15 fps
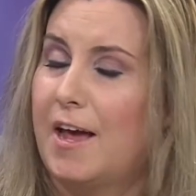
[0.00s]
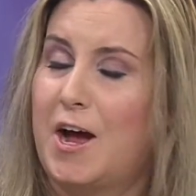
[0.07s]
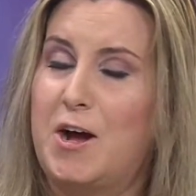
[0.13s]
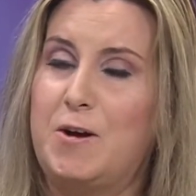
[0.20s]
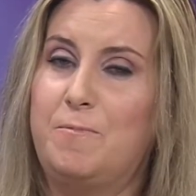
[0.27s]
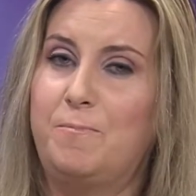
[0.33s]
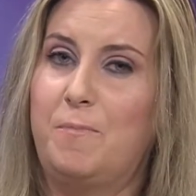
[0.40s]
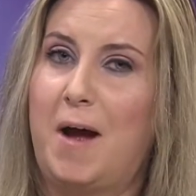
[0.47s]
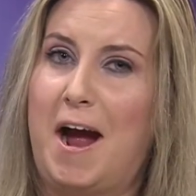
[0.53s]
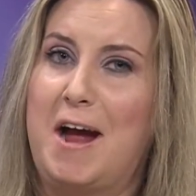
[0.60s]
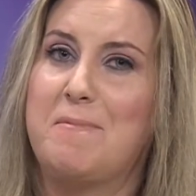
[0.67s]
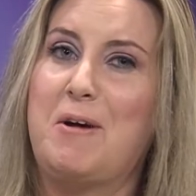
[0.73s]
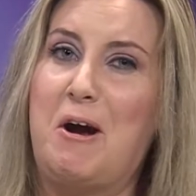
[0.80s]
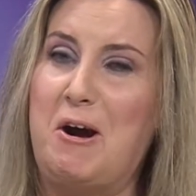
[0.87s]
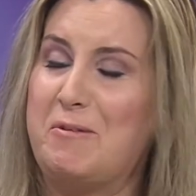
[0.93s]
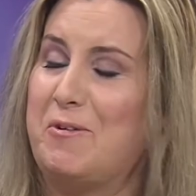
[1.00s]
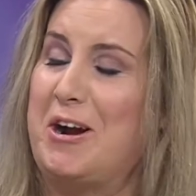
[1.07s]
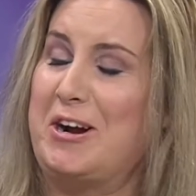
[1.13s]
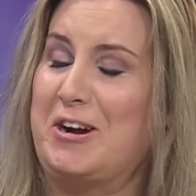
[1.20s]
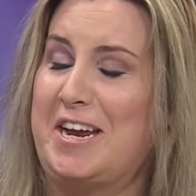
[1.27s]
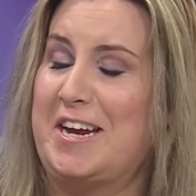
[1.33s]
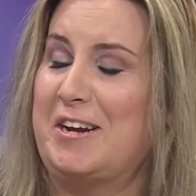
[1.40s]
I'm a
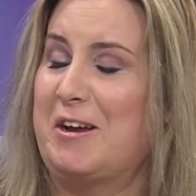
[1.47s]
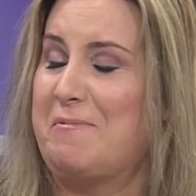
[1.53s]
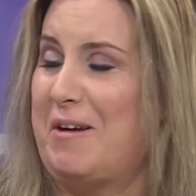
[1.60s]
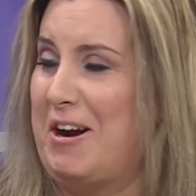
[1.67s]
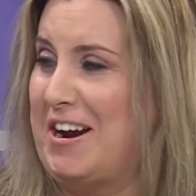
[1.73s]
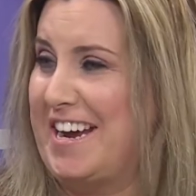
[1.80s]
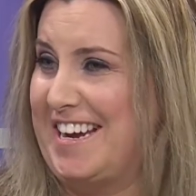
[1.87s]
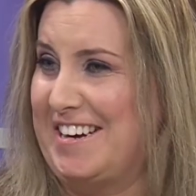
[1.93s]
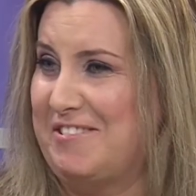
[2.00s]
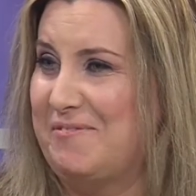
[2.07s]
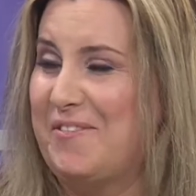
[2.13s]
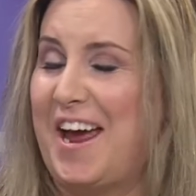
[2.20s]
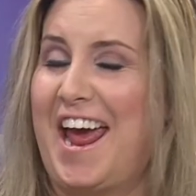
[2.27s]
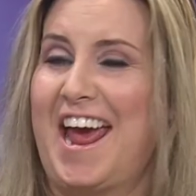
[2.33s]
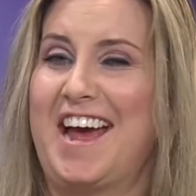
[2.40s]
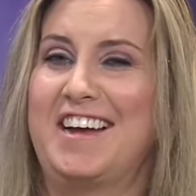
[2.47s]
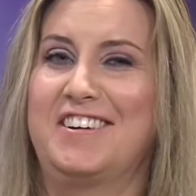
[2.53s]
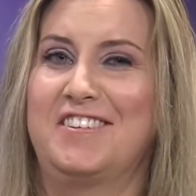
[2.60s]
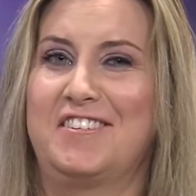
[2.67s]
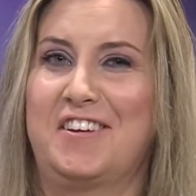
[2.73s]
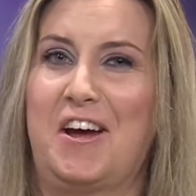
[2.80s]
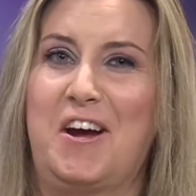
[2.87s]
hardworking American
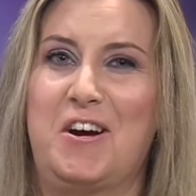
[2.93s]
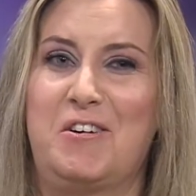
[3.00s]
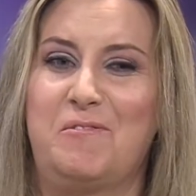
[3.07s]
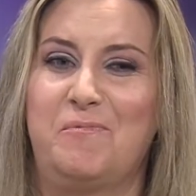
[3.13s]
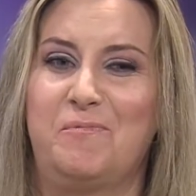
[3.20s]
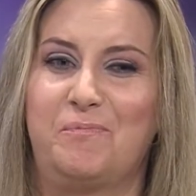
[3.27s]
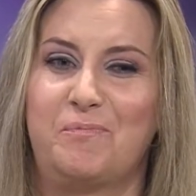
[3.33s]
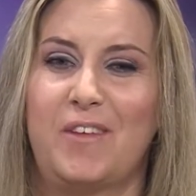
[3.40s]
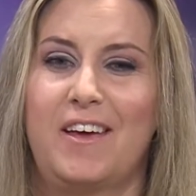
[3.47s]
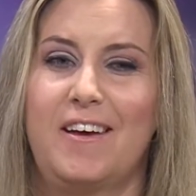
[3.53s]
and